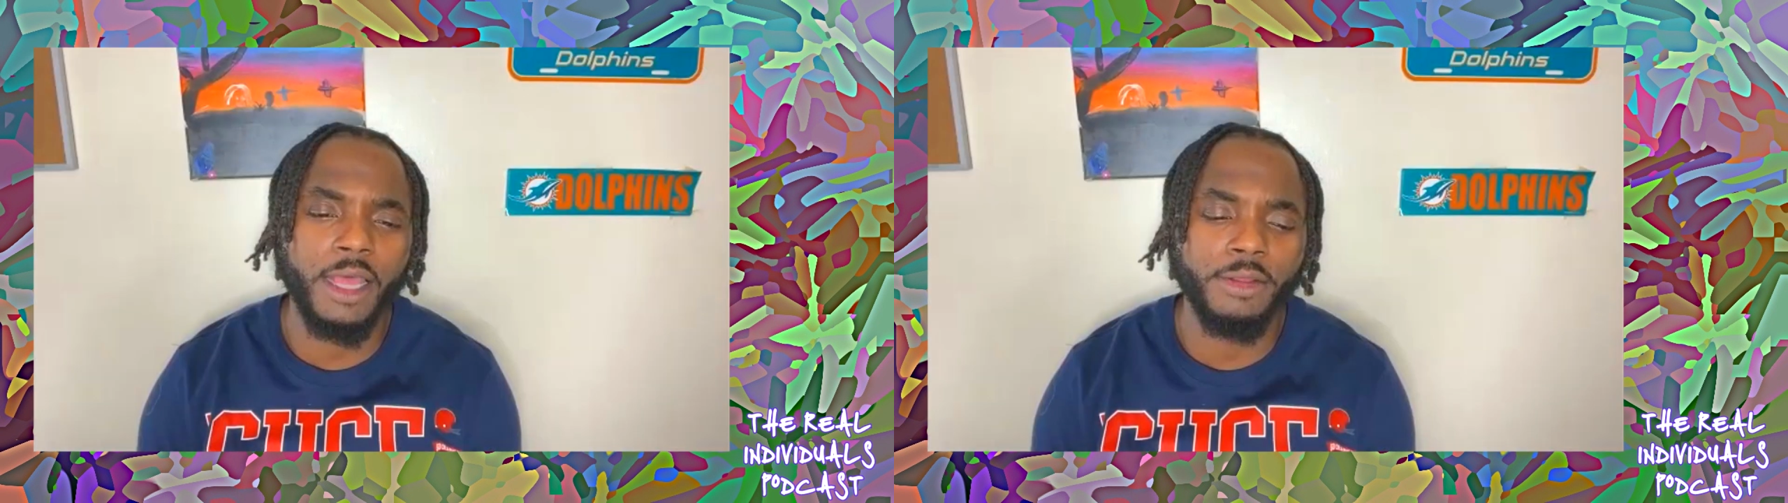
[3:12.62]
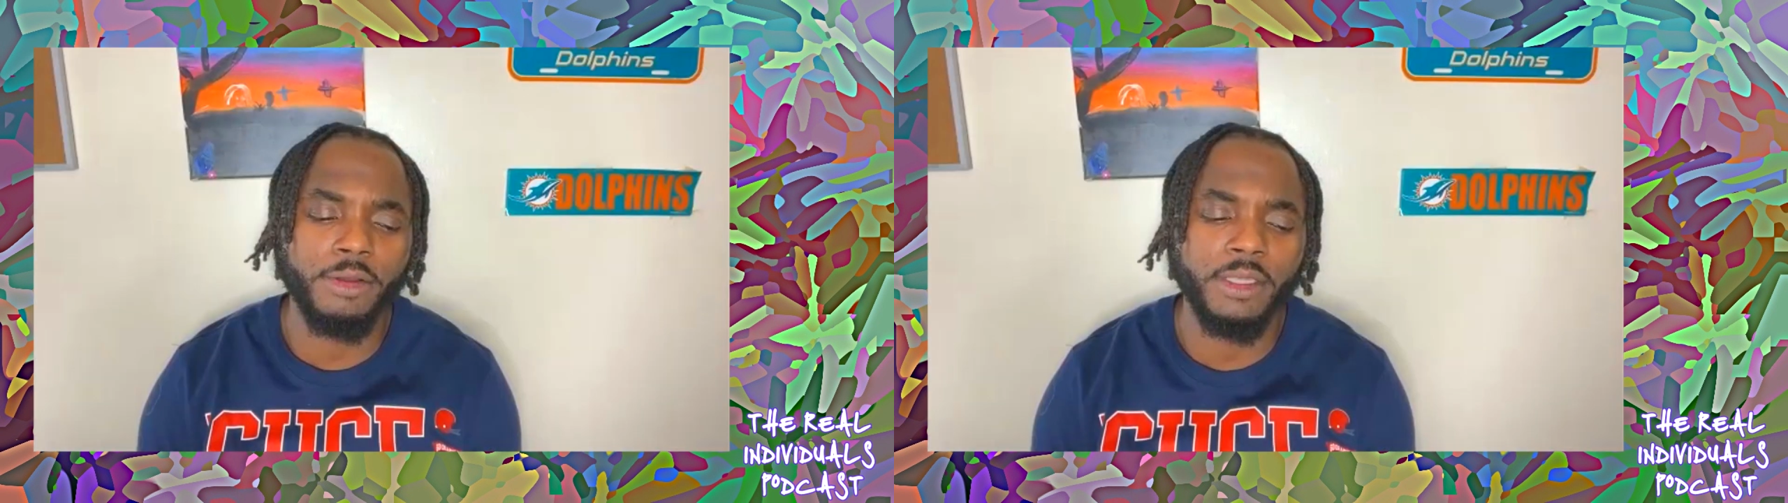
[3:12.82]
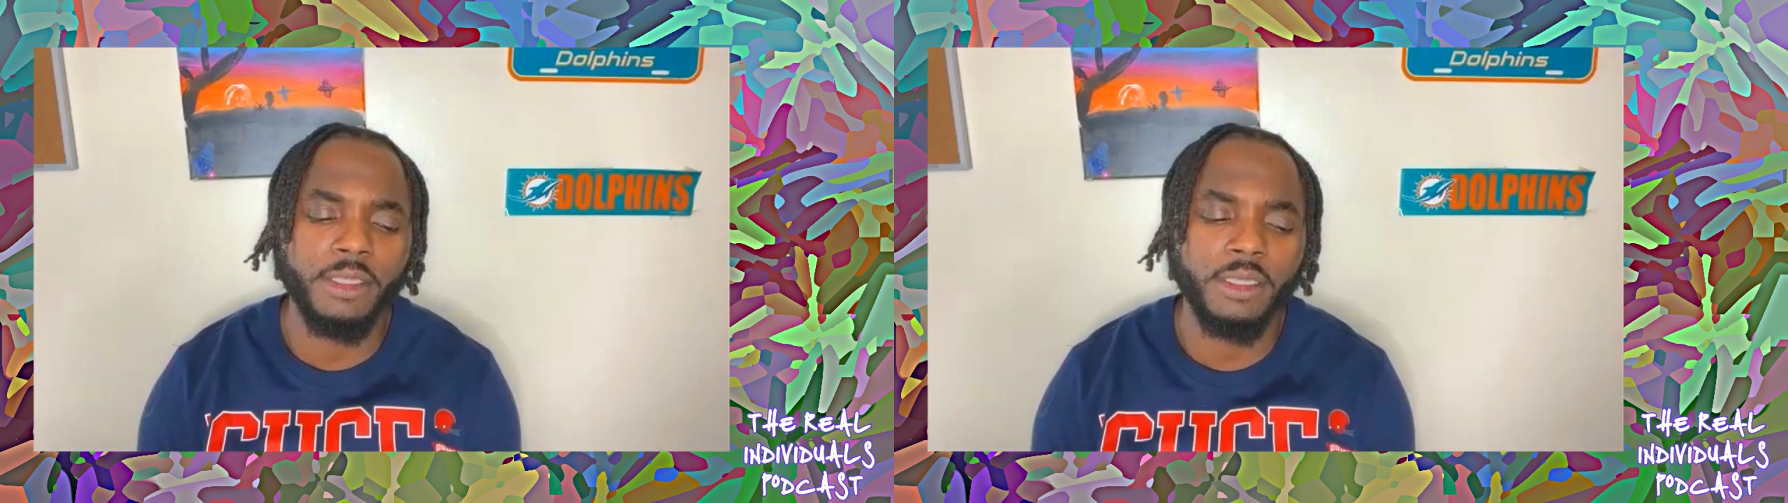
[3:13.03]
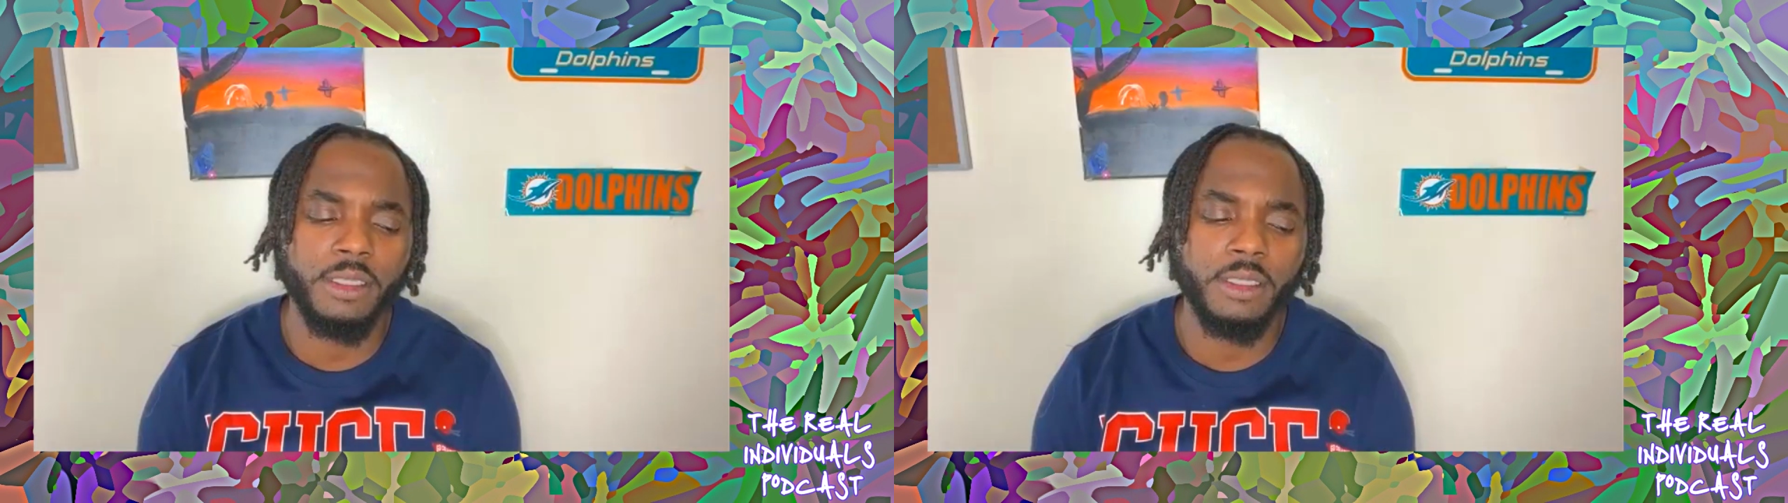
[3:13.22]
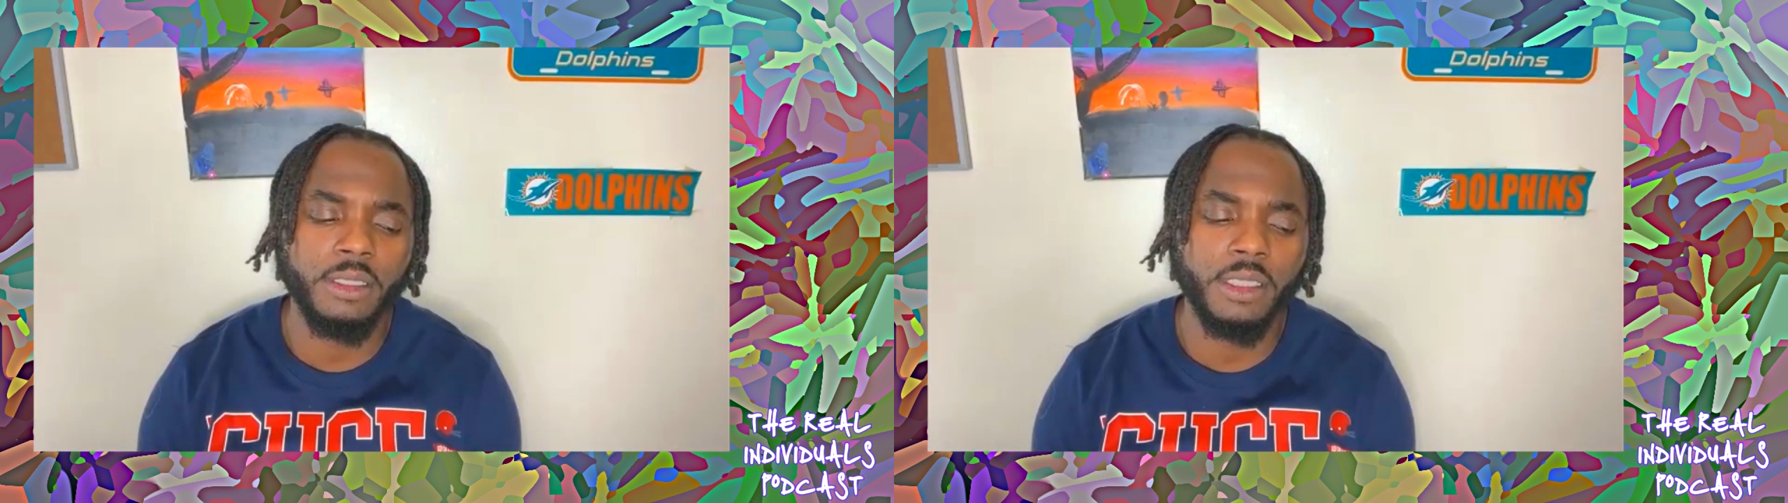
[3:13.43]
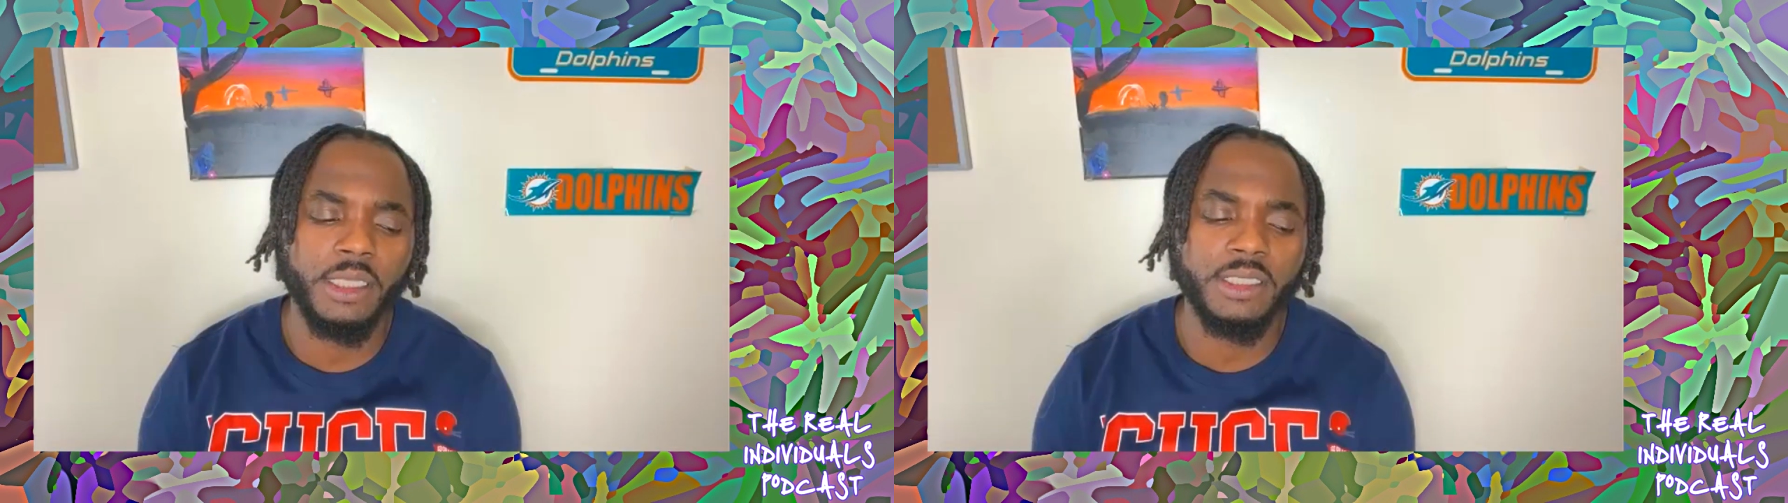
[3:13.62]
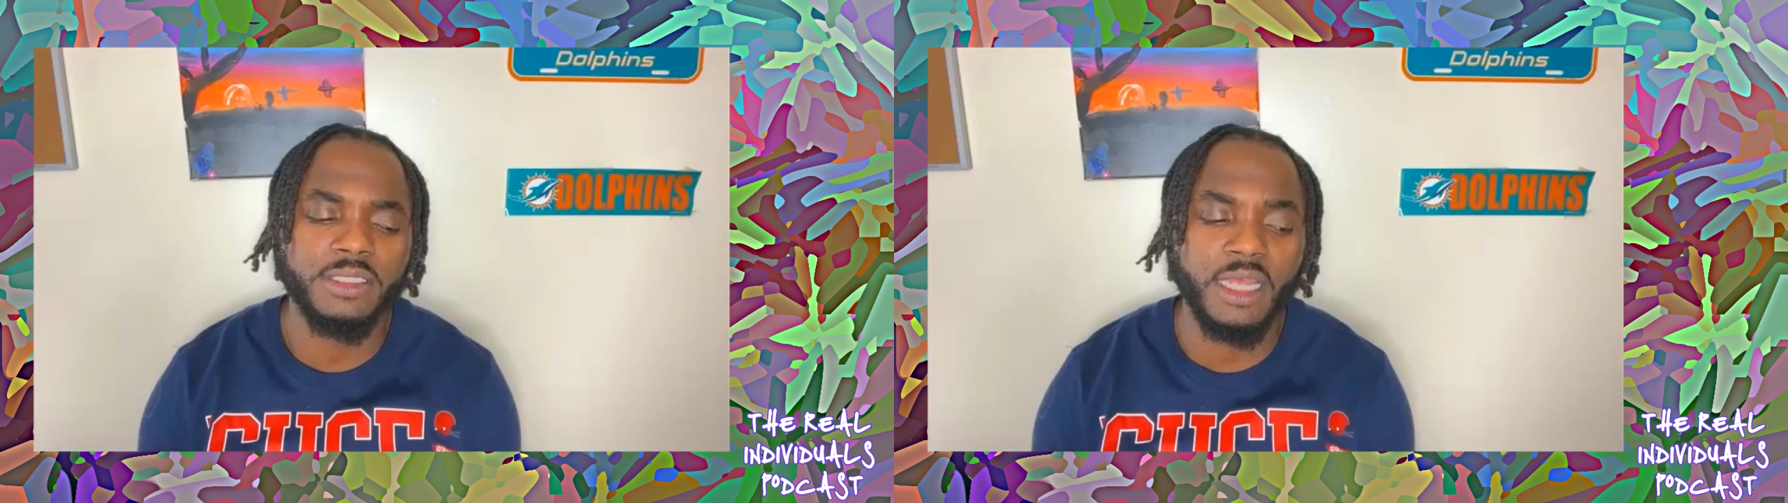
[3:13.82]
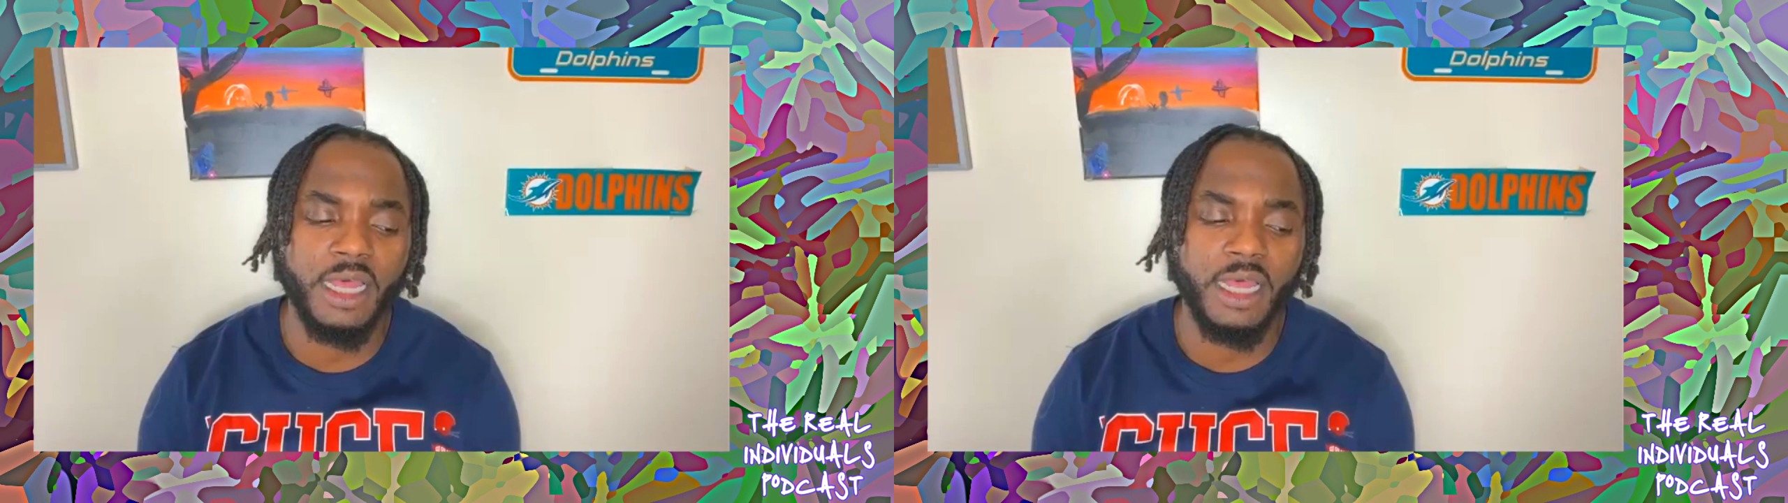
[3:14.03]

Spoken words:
I know he's